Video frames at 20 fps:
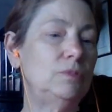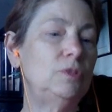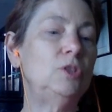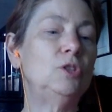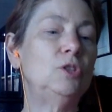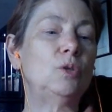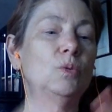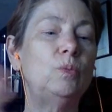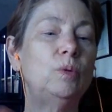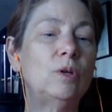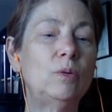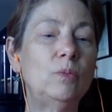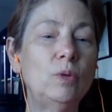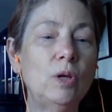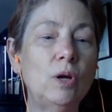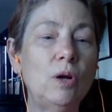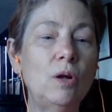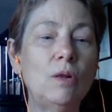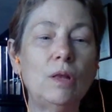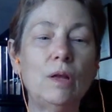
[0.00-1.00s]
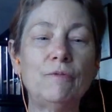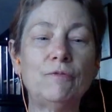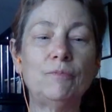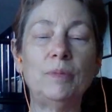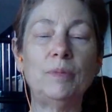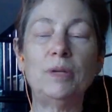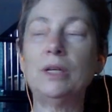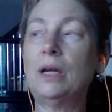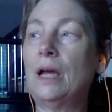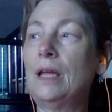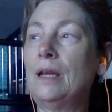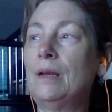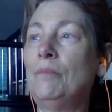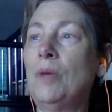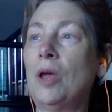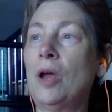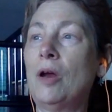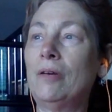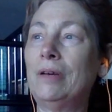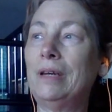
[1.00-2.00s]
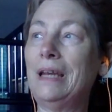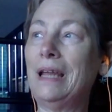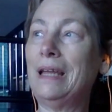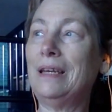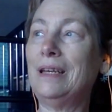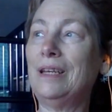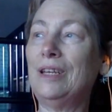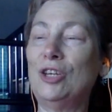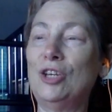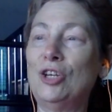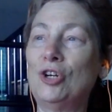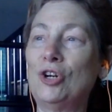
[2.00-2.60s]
we all have been kind of marinated